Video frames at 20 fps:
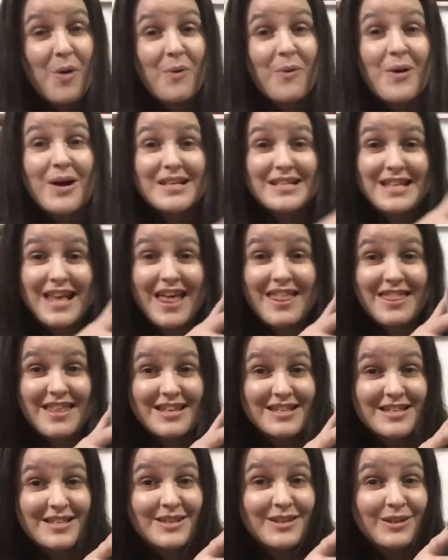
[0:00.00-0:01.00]
was
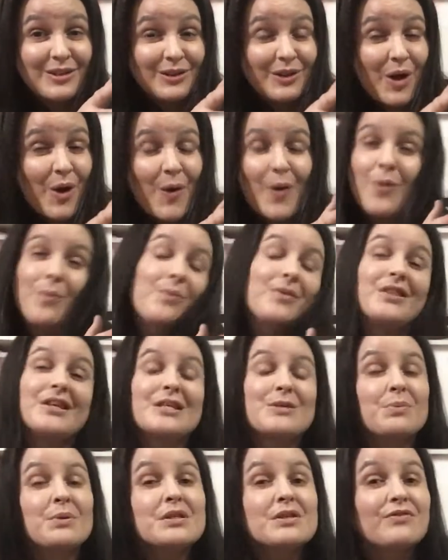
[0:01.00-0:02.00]
this globe.
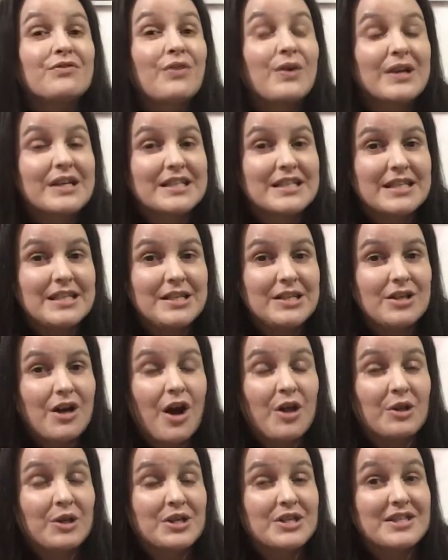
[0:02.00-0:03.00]
This was
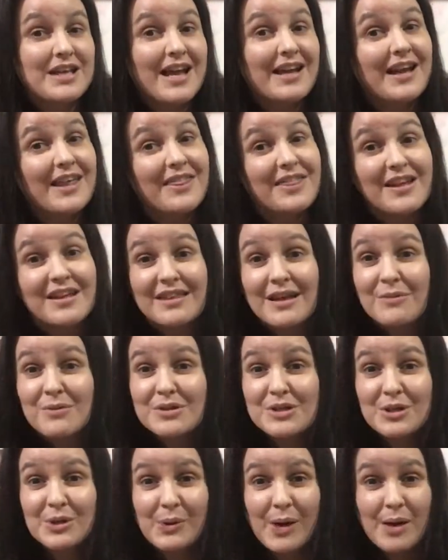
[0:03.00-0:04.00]
$14, and I think that was
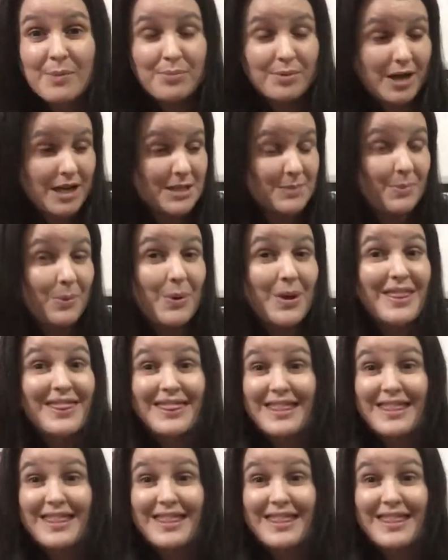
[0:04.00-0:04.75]
a great price point.